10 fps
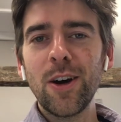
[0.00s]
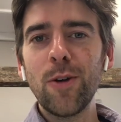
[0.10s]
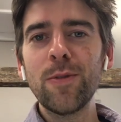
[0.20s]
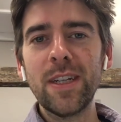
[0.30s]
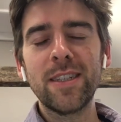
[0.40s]

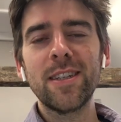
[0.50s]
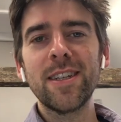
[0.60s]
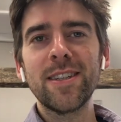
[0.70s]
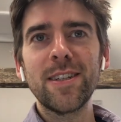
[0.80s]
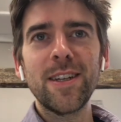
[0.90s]
Obviously
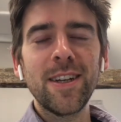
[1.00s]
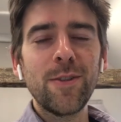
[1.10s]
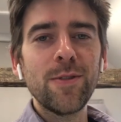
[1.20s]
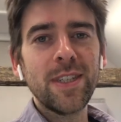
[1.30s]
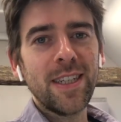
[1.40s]

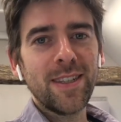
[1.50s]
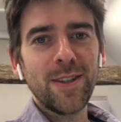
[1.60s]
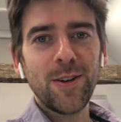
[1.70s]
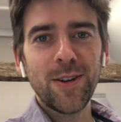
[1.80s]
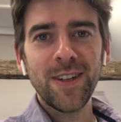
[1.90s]

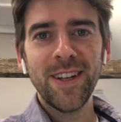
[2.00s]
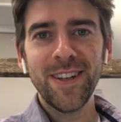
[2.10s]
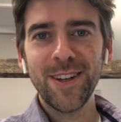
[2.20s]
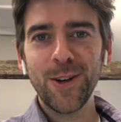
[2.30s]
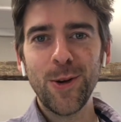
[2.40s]
it's not
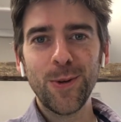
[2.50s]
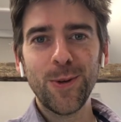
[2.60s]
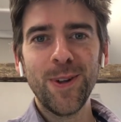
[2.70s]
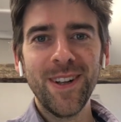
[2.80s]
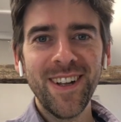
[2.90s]

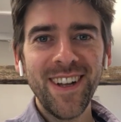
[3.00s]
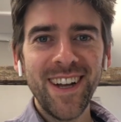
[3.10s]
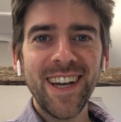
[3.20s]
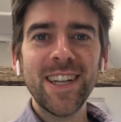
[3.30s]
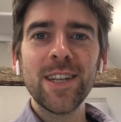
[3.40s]
cool
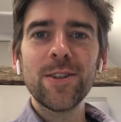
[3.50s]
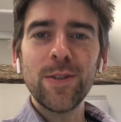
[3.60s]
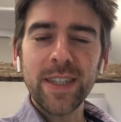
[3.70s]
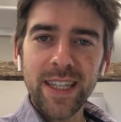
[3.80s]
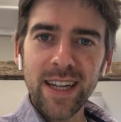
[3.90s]
in a
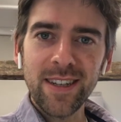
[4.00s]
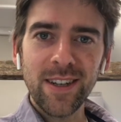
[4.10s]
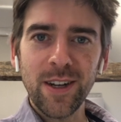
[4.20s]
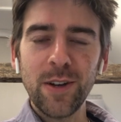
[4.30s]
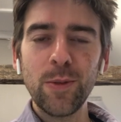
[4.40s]
sort of a
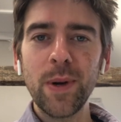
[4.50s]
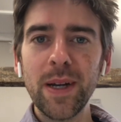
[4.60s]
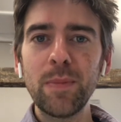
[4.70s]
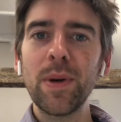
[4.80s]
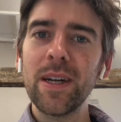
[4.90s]
Tesla kind of
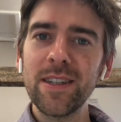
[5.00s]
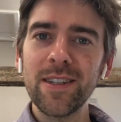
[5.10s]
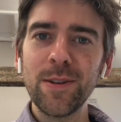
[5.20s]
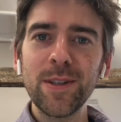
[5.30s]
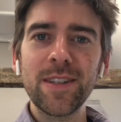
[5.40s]
way, but you
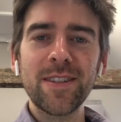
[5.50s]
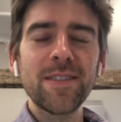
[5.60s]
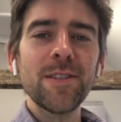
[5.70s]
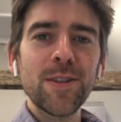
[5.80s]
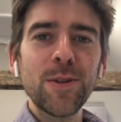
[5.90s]
know, it's
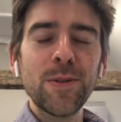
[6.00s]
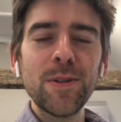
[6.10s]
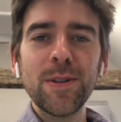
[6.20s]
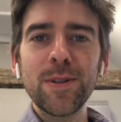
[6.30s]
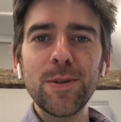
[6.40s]
cool.
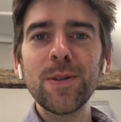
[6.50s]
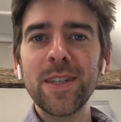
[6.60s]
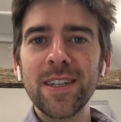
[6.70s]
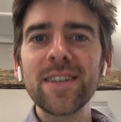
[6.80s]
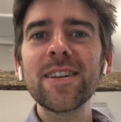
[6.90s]
It's cool
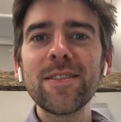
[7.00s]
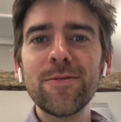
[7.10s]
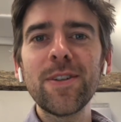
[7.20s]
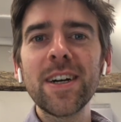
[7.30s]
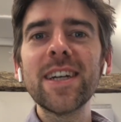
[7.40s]
in a
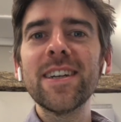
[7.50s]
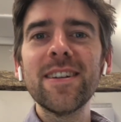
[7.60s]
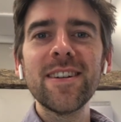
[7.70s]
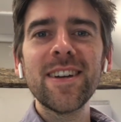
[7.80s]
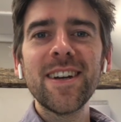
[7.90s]
funky
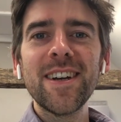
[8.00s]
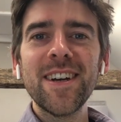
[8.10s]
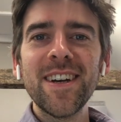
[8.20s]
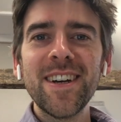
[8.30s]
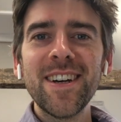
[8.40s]

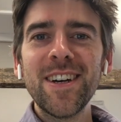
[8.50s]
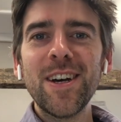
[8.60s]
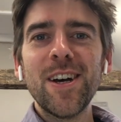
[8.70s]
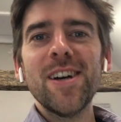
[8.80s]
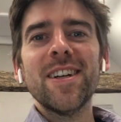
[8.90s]

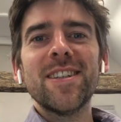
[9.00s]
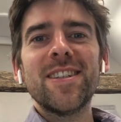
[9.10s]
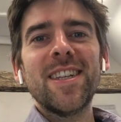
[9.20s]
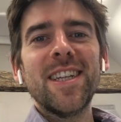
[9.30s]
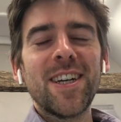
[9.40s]

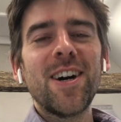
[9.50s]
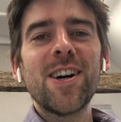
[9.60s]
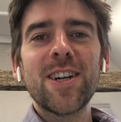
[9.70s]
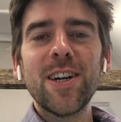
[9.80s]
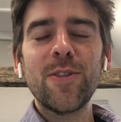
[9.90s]
city
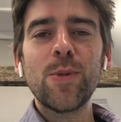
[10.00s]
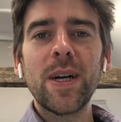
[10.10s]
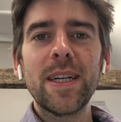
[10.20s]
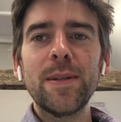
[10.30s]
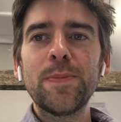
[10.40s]
car kind of
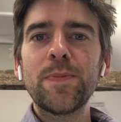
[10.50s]
way.